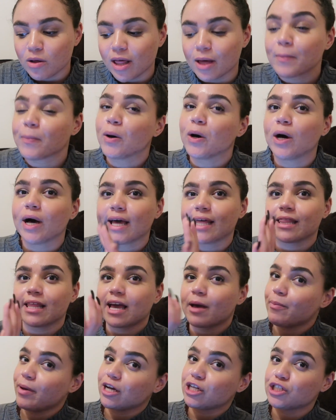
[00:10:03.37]
to like put in like
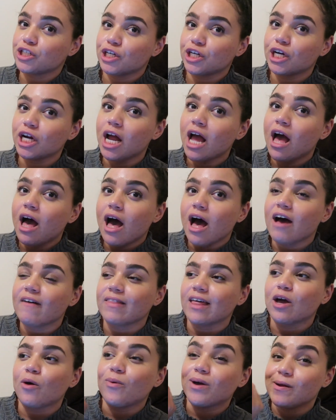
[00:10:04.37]
a picture of
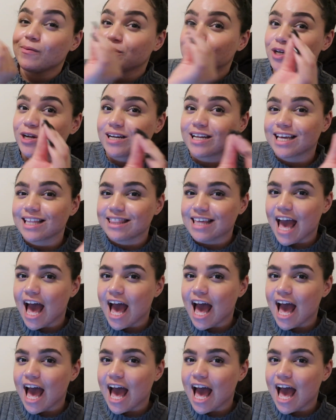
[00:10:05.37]
like when I was starting to get the